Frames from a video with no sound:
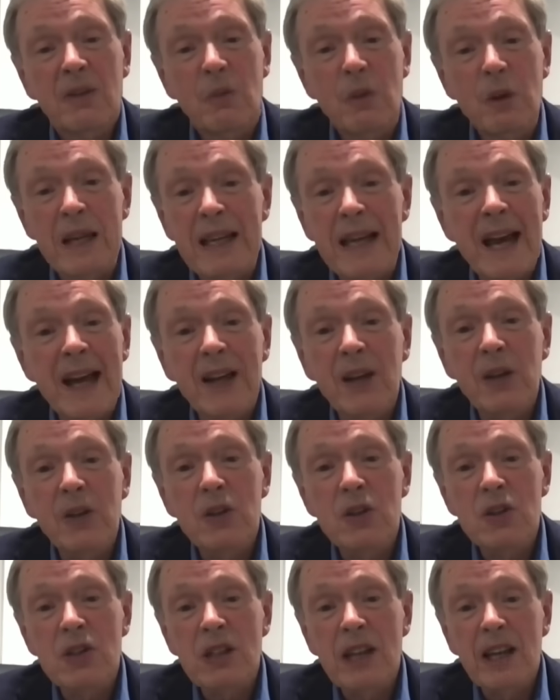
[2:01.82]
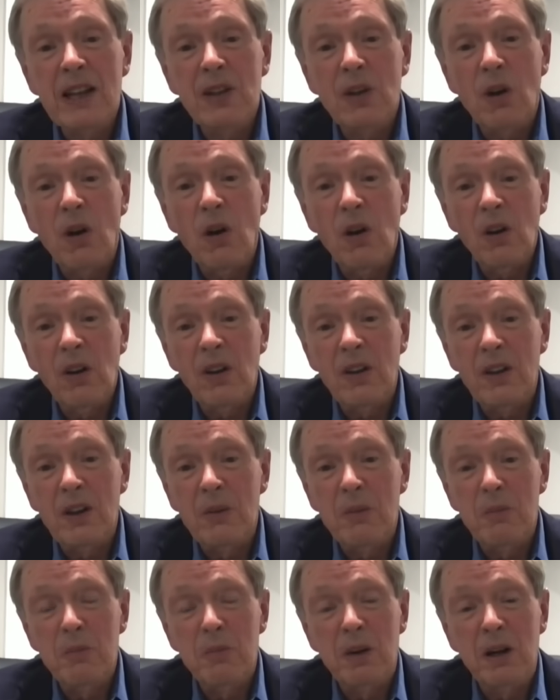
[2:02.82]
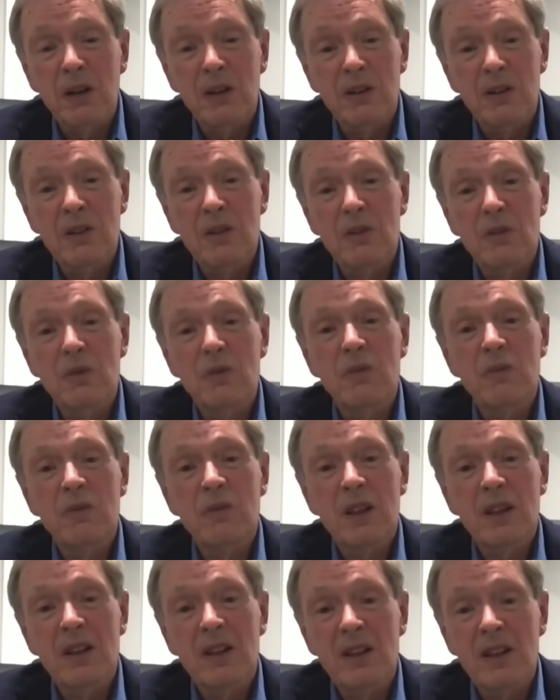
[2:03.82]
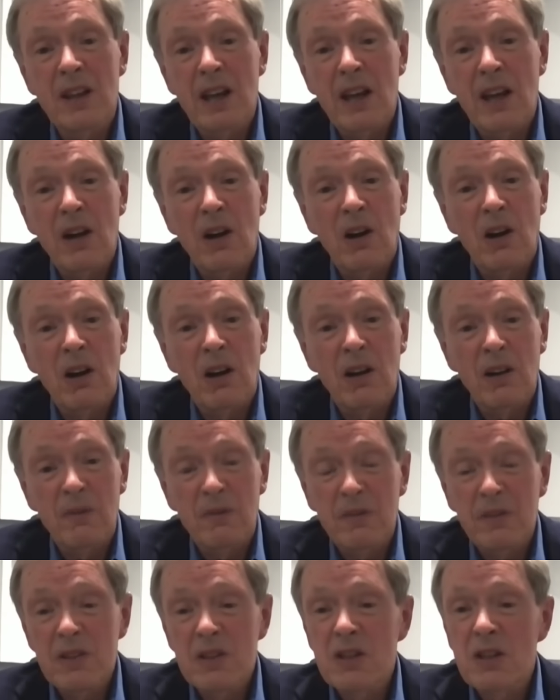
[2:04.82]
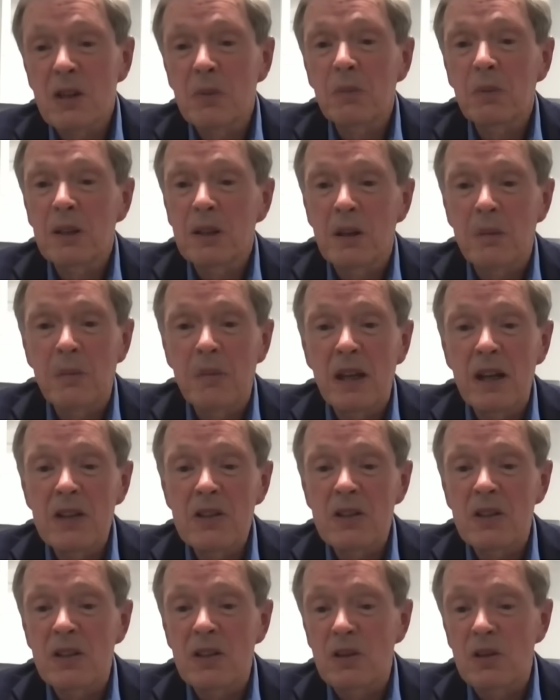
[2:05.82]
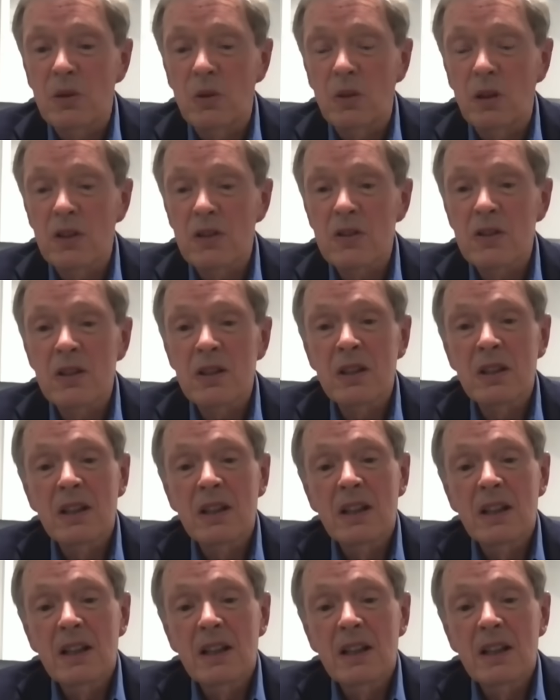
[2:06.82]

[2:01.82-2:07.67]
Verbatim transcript: we can't understand all of them, but they are simply amazing to us.